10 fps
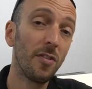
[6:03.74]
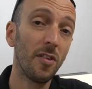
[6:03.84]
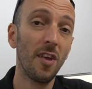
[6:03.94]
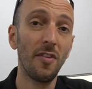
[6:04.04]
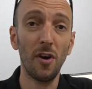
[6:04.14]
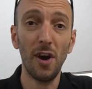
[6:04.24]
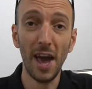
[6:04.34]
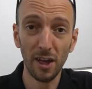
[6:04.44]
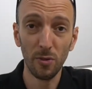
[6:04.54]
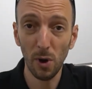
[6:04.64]
to set our
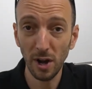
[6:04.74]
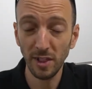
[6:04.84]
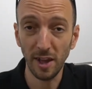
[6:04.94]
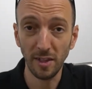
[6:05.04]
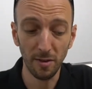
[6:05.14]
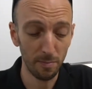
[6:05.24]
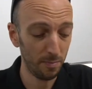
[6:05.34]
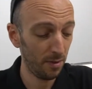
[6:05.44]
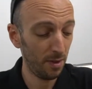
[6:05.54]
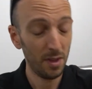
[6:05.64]
XY datum,
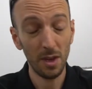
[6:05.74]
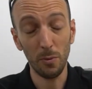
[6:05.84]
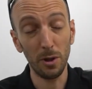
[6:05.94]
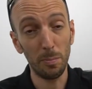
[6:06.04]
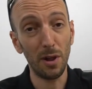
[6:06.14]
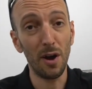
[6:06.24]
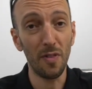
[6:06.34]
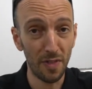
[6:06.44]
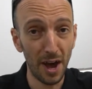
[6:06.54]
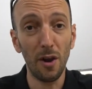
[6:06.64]
it will apply
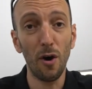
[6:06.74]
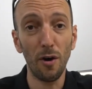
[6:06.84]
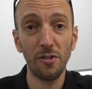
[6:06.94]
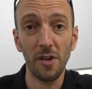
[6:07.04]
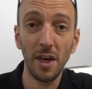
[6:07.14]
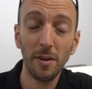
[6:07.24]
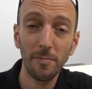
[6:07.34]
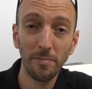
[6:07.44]
that offset.